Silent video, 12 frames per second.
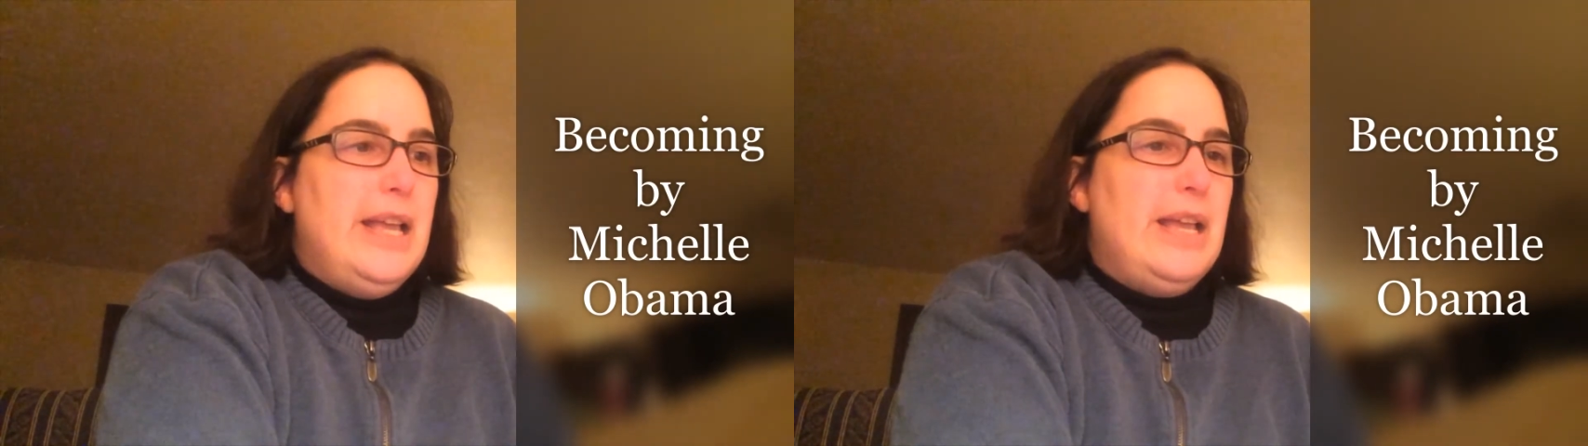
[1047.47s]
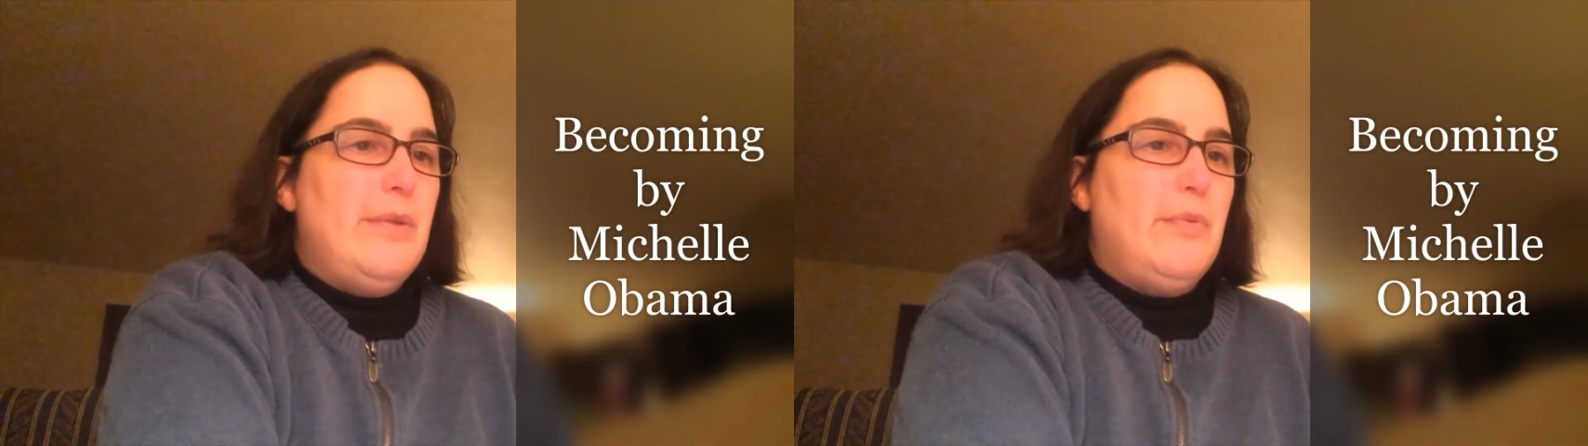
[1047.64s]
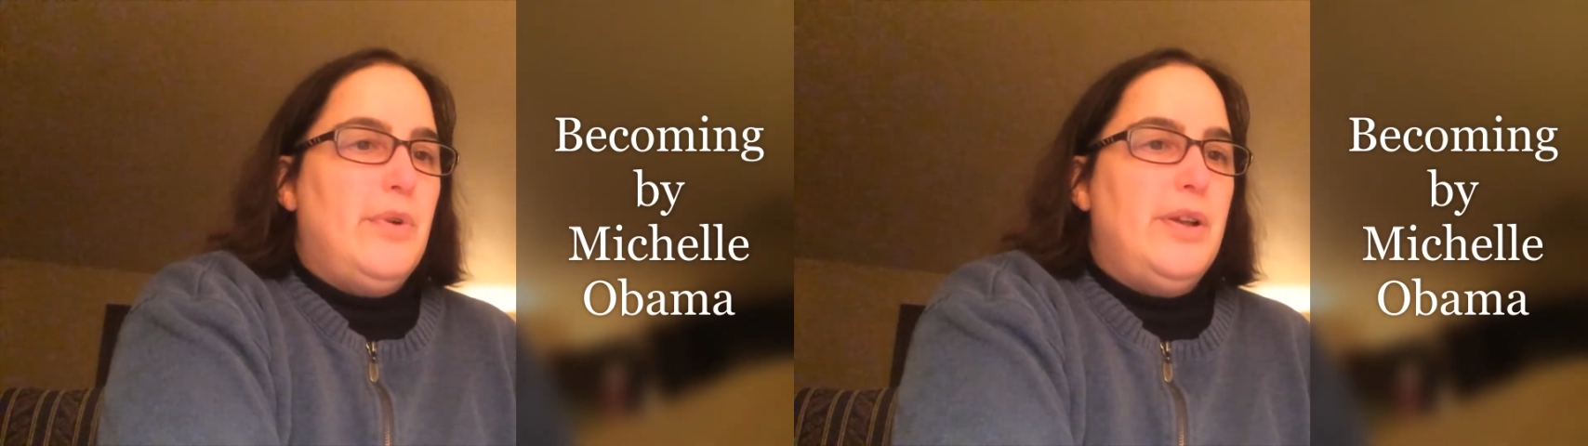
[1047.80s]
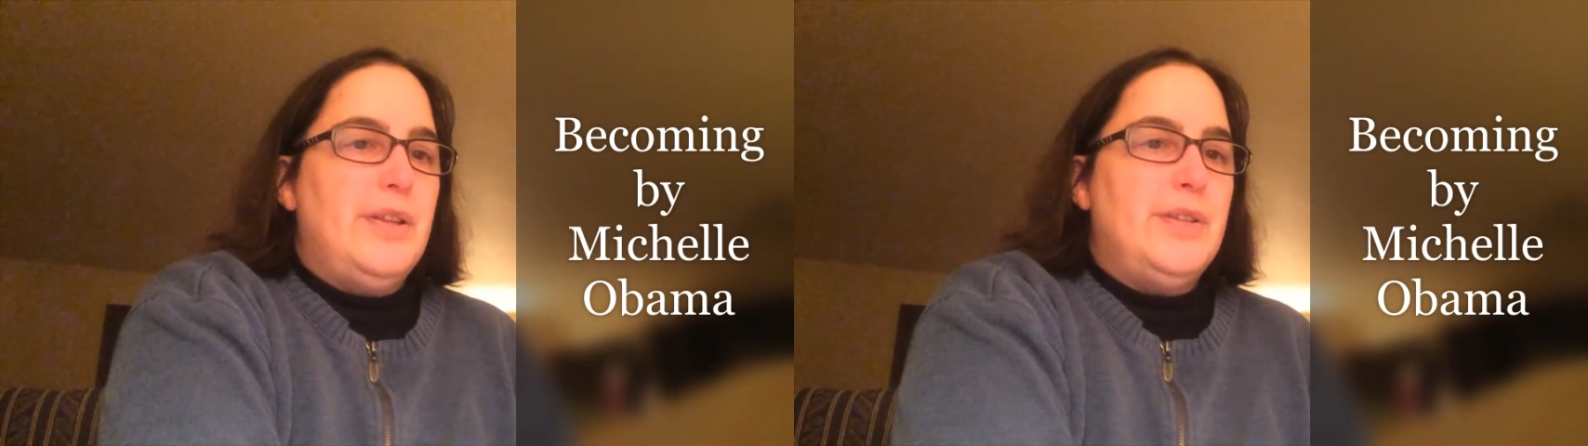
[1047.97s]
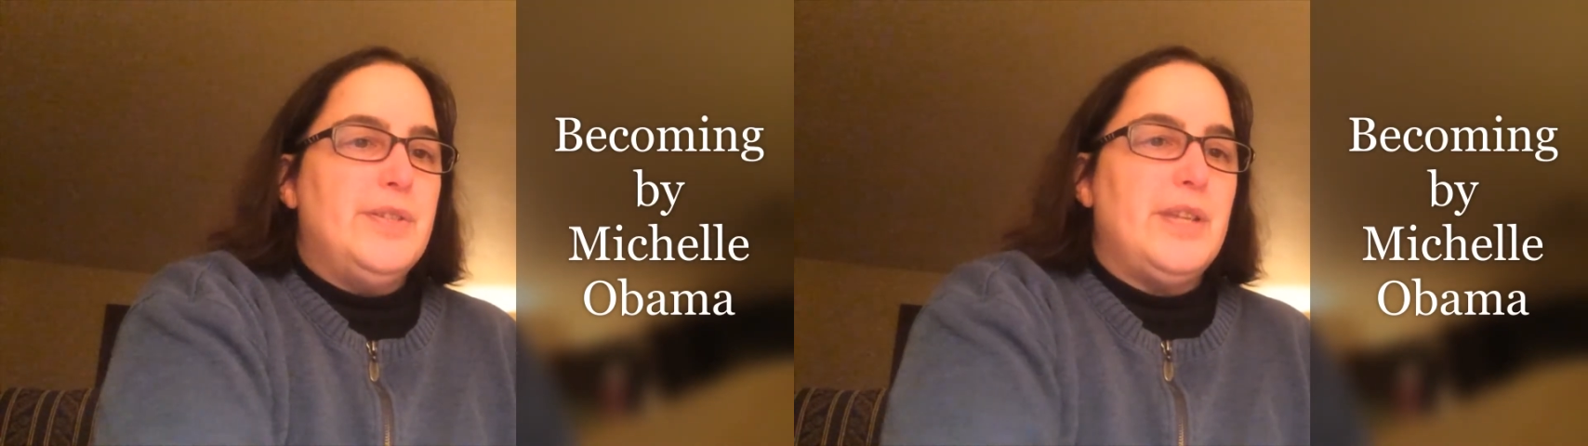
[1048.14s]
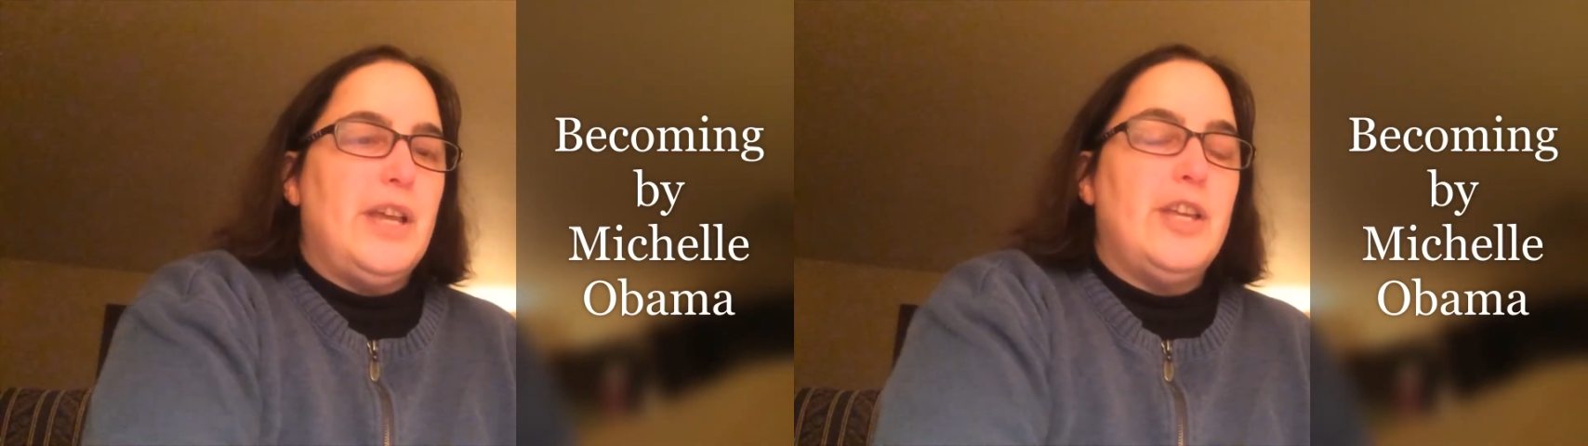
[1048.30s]
it
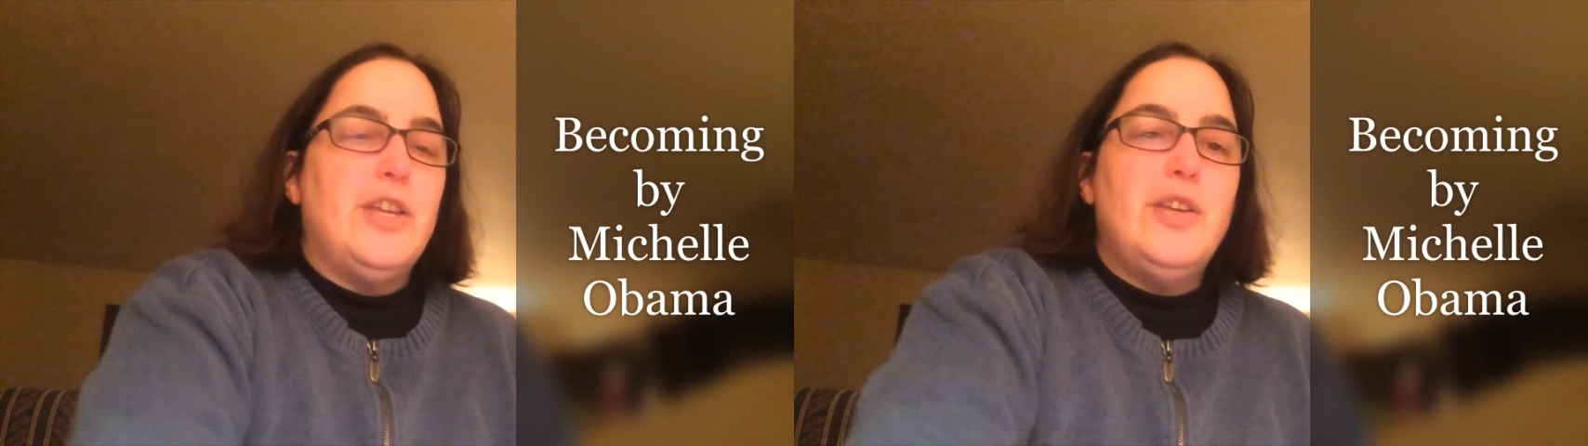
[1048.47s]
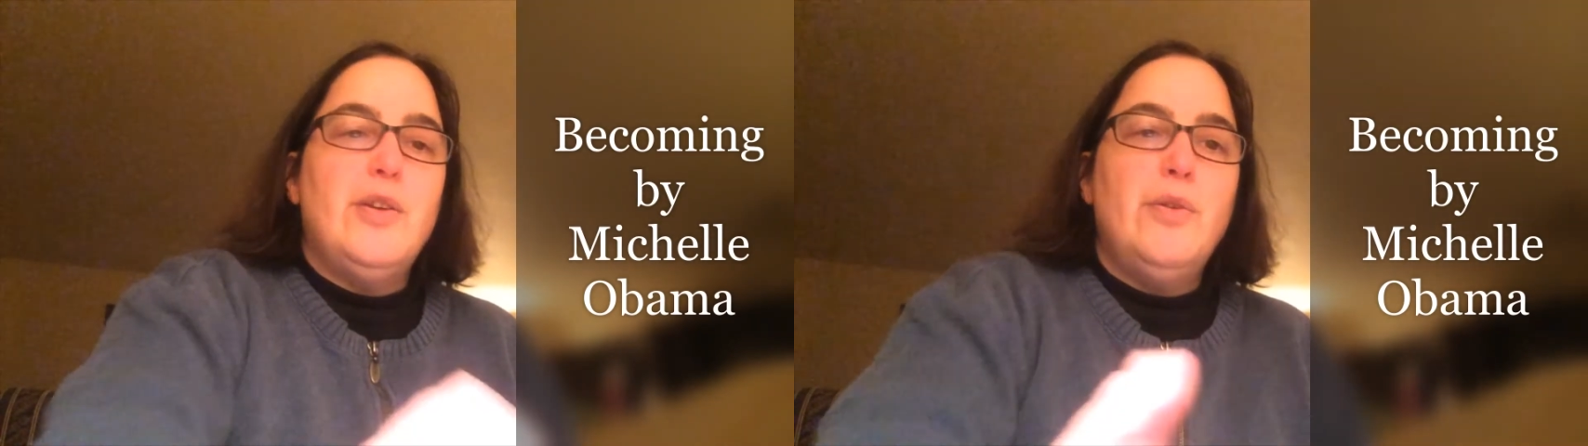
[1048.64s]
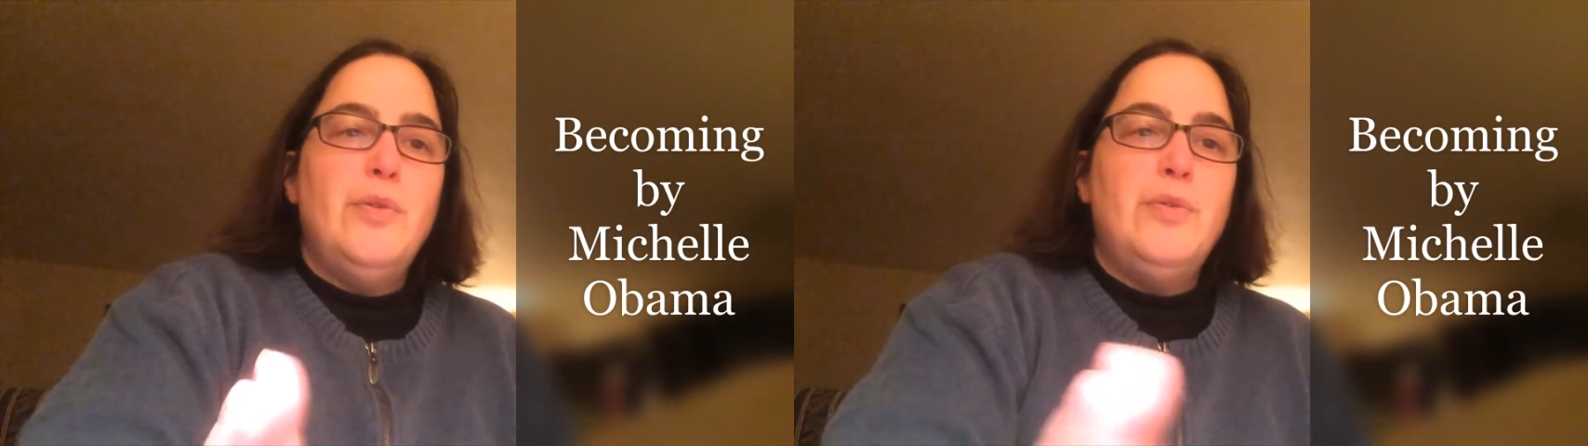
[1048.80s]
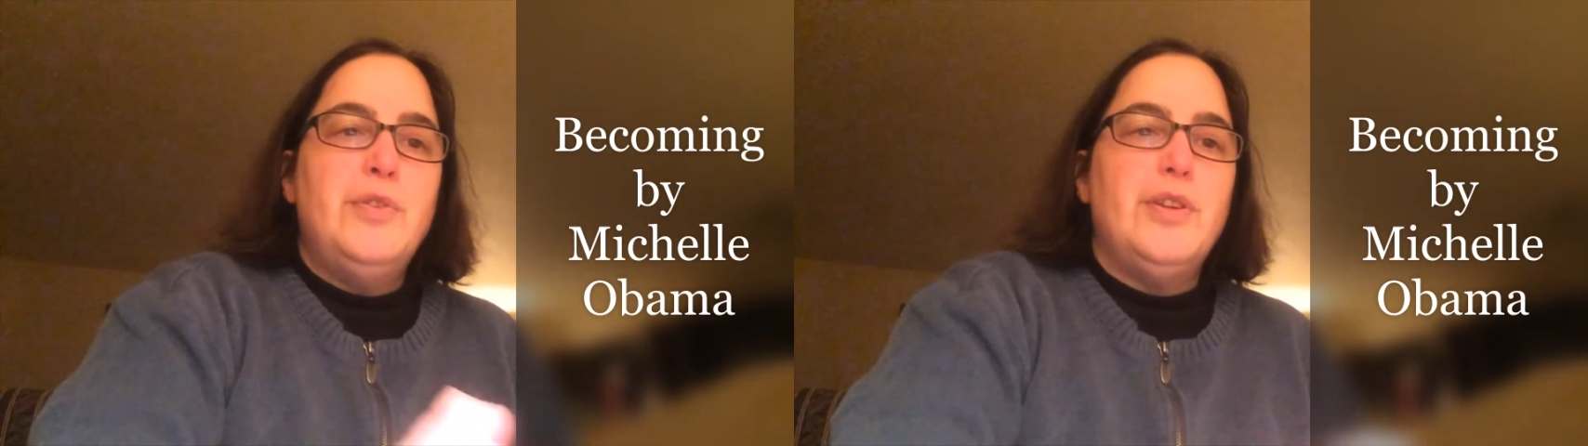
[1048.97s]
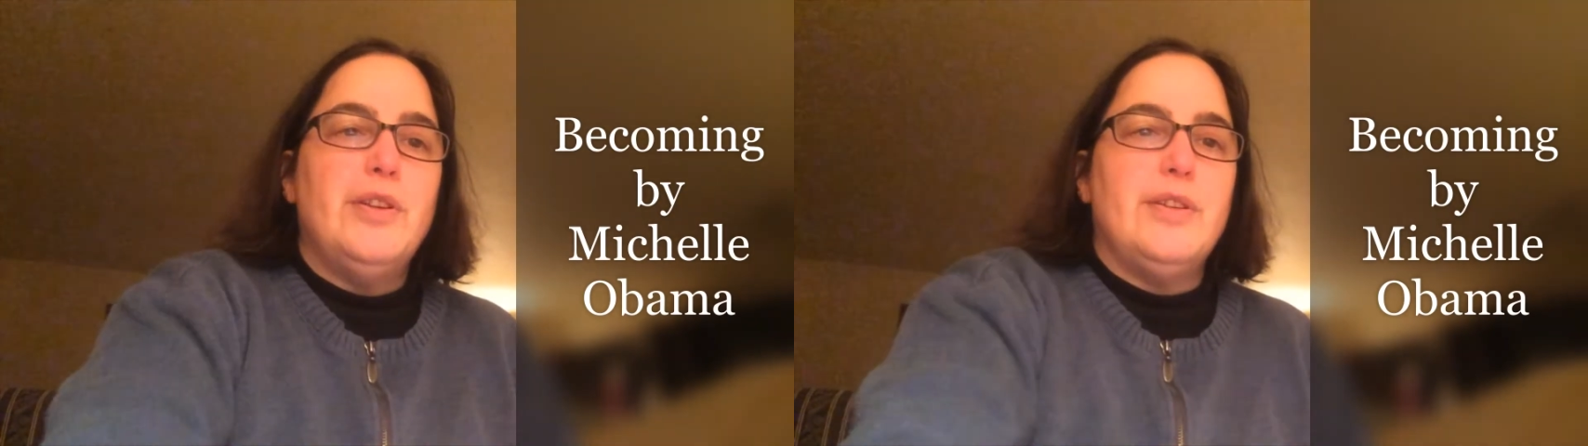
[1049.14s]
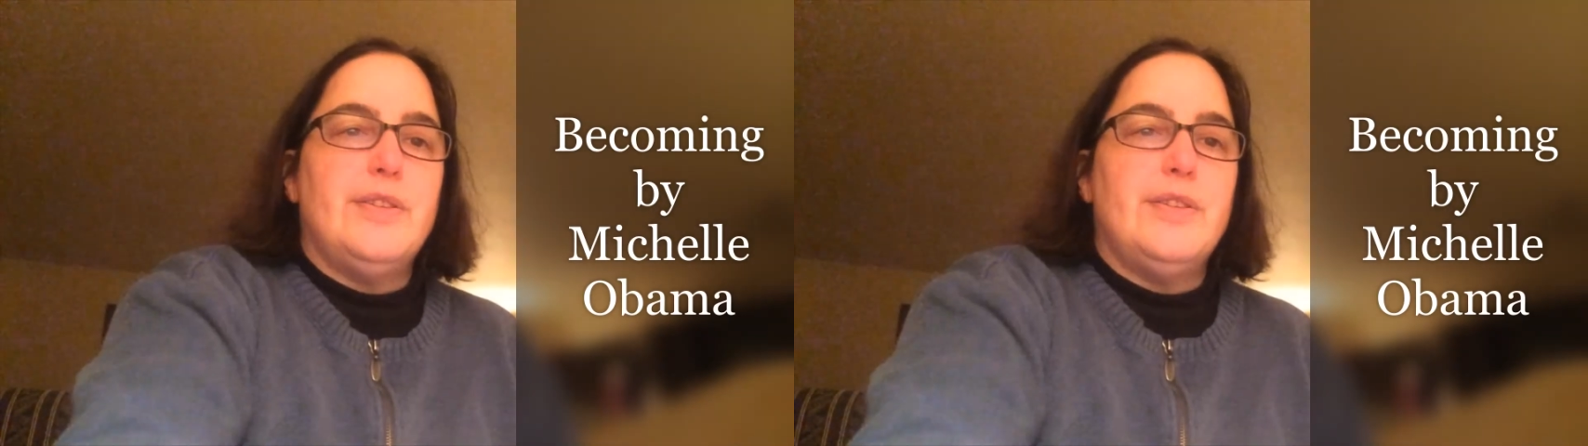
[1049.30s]
was a huge